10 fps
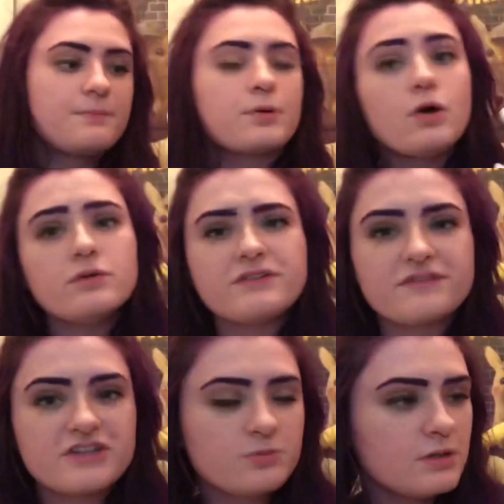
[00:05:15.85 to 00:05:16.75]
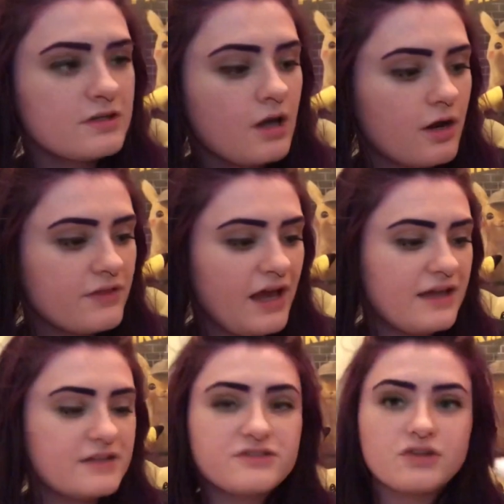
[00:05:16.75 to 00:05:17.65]
Pros of this one are that
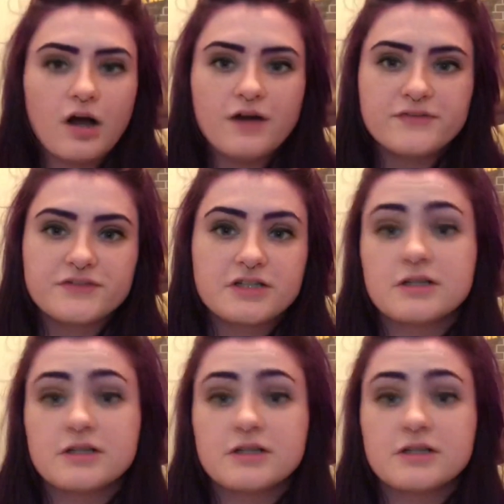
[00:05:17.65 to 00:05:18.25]
it's soft.